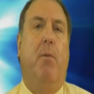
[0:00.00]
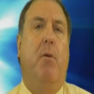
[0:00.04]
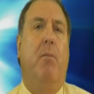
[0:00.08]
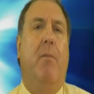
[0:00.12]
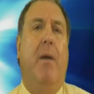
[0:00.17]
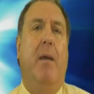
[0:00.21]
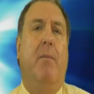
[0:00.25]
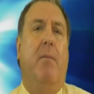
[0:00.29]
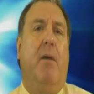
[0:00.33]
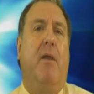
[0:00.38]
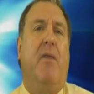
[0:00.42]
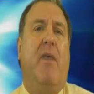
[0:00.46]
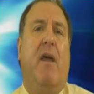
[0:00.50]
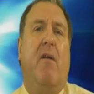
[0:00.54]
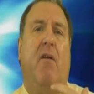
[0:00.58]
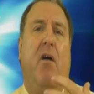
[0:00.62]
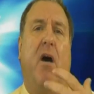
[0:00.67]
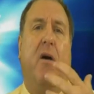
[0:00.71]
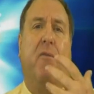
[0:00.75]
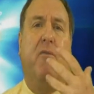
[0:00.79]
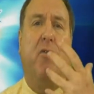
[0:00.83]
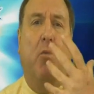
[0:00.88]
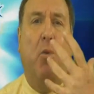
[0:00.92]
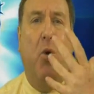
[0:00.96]
or maybe they're
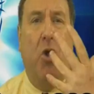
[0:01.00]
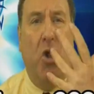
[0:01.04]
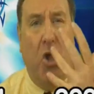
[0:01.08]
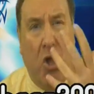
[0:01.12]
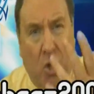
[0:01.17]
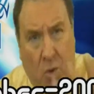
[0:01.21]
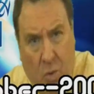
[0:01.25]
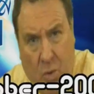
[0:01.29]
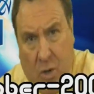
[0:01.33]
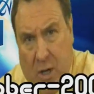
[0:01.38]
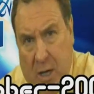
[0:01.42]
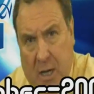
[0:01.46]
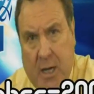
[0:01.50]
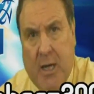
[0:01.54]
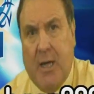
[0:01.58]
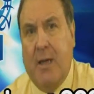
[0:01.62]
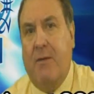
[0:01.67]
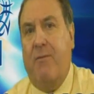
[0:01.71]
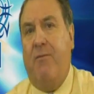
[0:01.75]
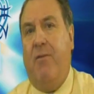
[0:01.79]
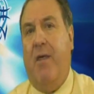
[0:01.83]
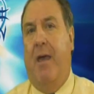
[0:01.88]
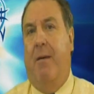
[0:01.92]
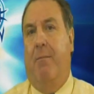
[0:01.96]
after what you can
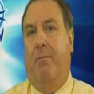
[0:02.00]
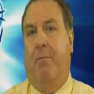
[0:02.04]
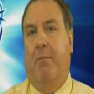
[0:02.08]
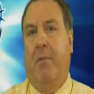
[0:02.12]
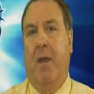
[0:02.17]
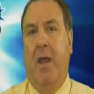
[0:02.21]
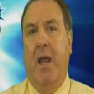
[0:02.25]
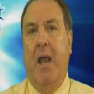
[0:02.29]
give them.